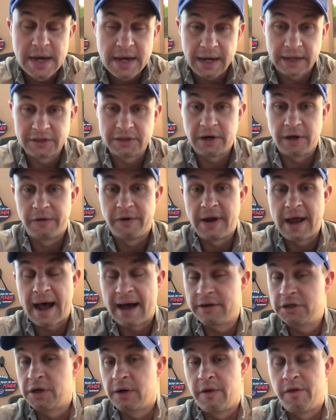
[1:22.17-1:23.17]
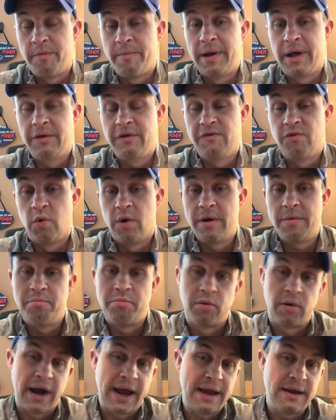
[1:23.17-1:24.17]
That's another notch under the belt of one
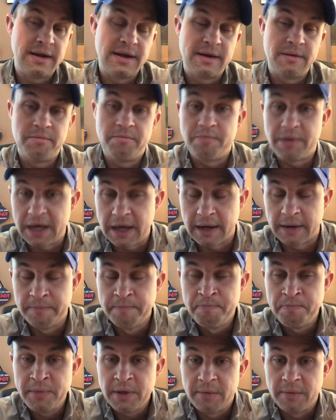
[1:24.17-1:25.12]
Brandon Bean.